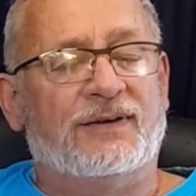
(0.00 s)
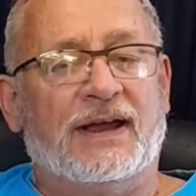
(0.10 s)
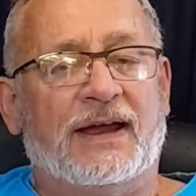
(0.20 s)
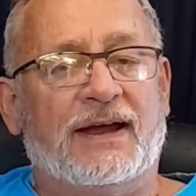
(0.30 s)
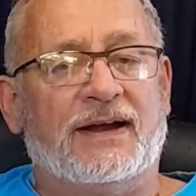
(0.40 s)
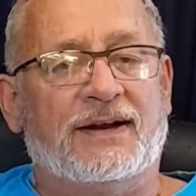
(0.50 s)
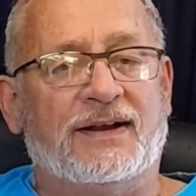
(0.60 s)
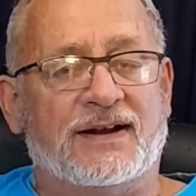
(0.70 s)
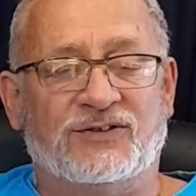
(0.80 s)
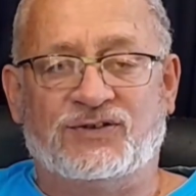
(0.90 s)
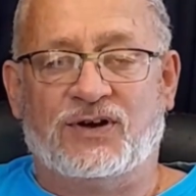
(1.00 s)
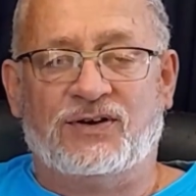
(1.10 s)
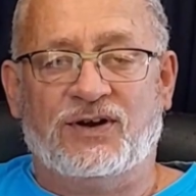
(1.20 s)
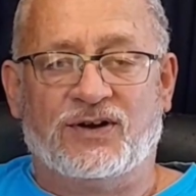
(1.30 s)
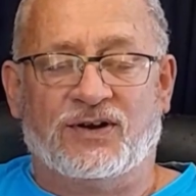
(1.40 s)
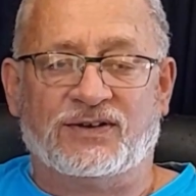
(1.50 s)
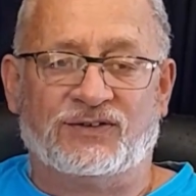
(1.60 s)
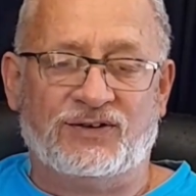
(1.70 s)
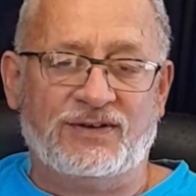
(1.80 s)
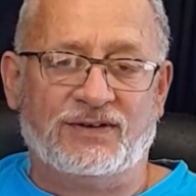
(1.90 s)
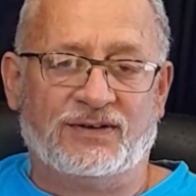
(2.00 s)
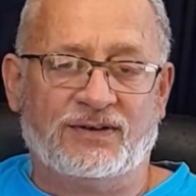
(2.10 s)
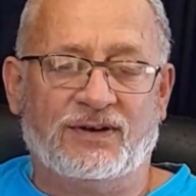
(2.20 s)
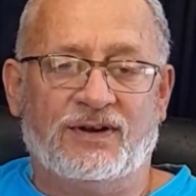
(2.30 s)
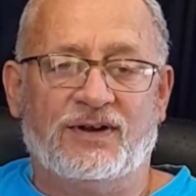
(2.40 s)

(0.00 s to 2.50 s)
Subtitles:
And Russia only got a single